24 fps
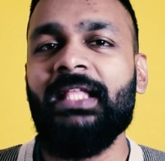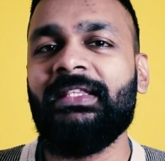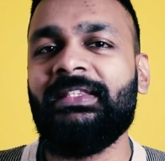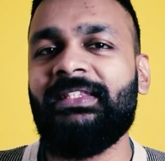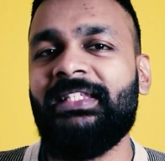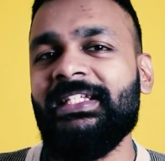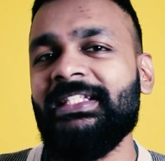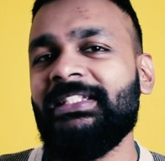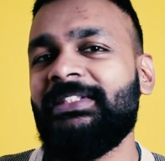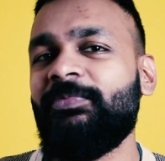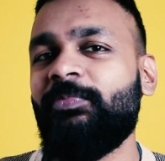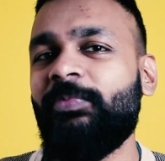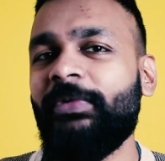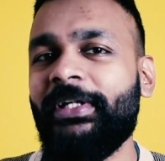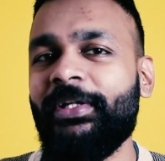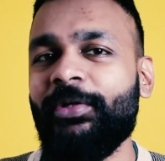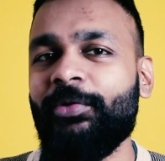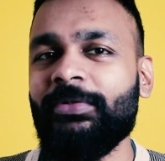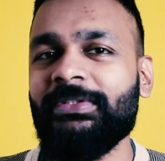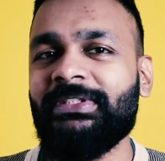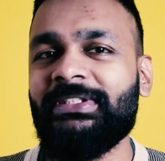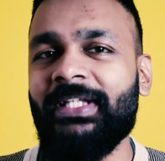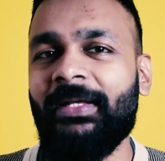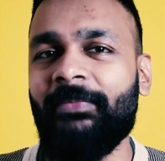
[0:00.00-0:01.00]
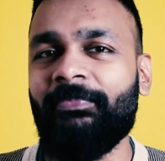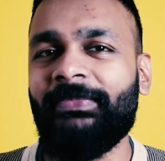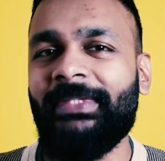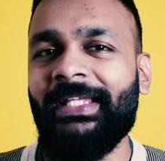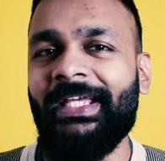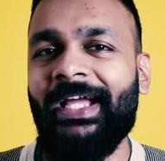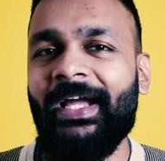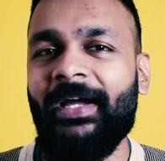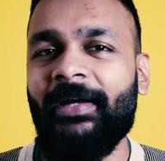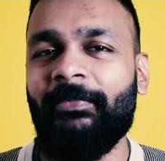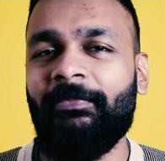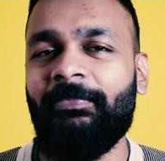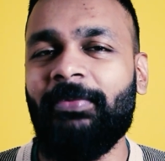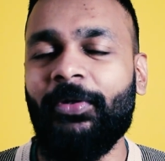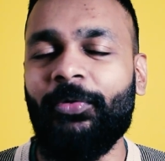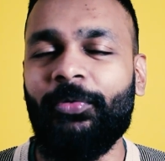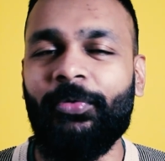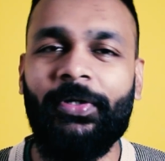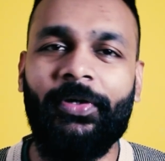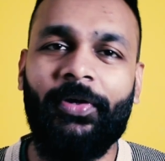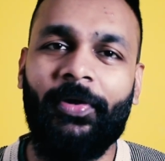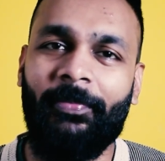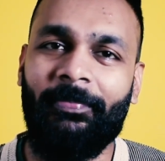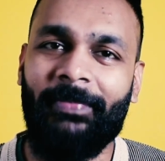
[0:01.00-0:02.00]
This video is something I
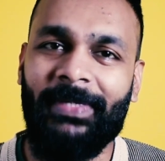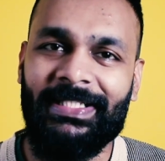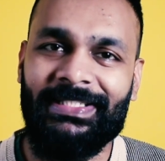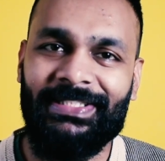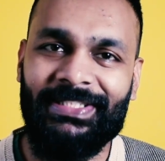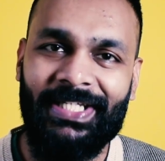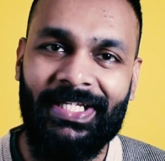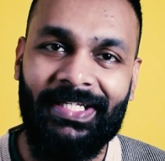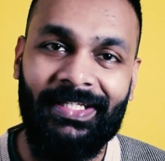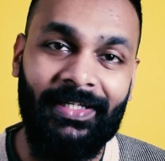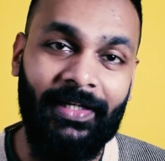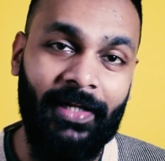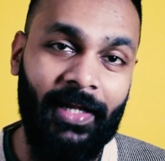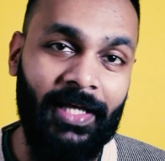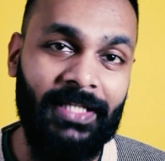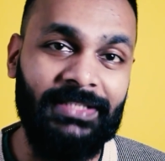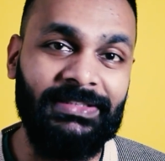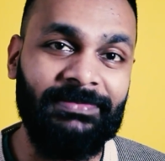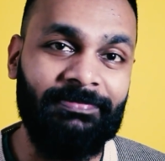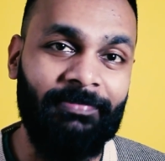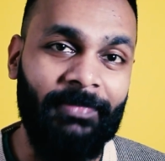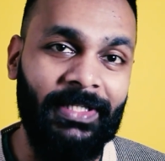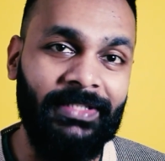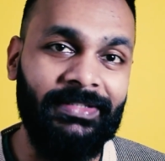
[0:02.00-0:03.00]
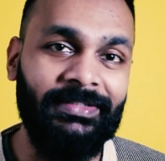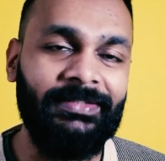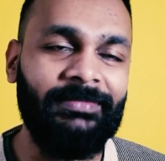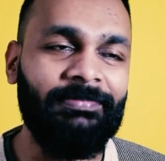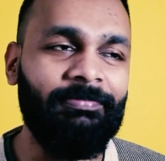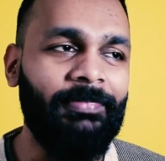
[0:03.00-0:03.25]
uploaded on my channel last month,